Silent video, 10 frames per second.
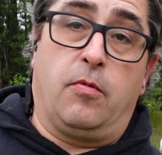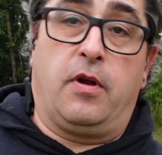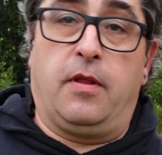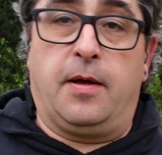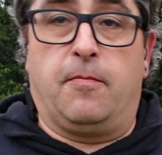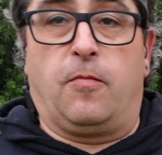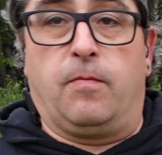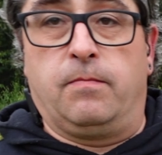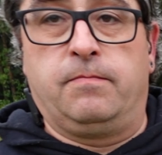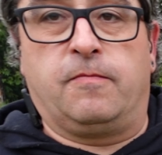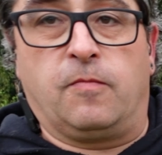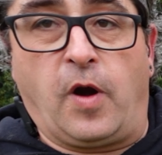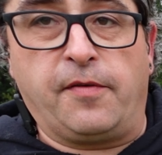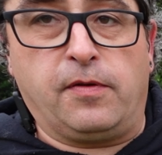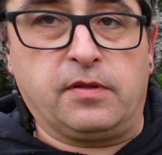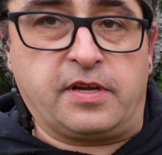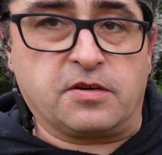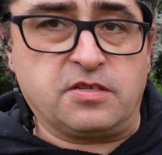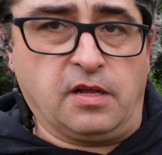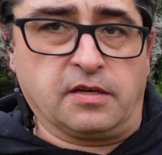one of them rifled
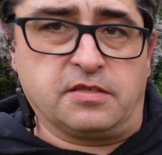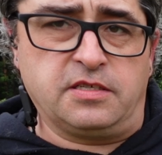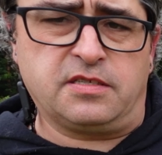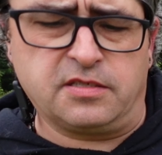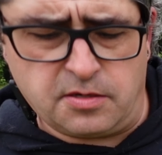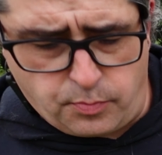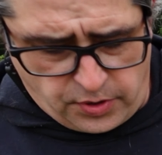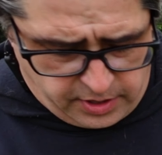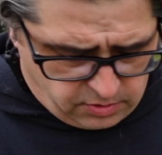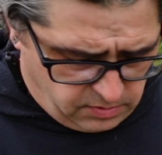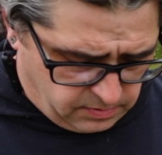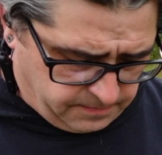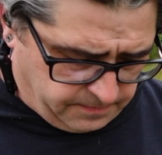deer slugs. These things are pretty cool.